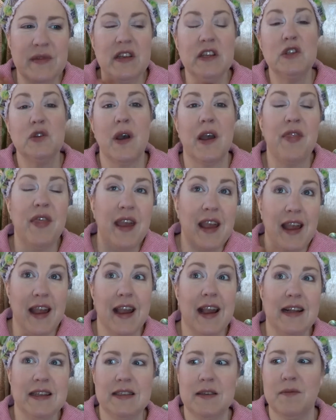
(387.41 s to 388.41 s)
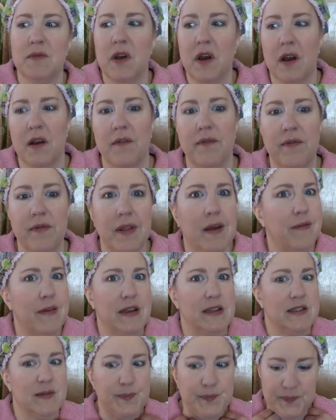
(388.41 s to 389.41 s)
So I think I got some dog
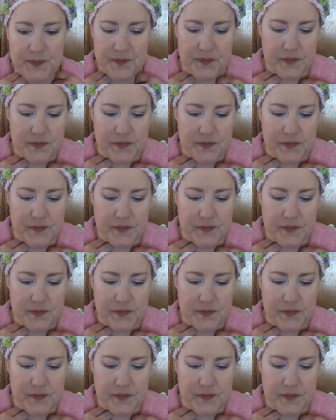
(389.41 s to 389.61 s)
fluffies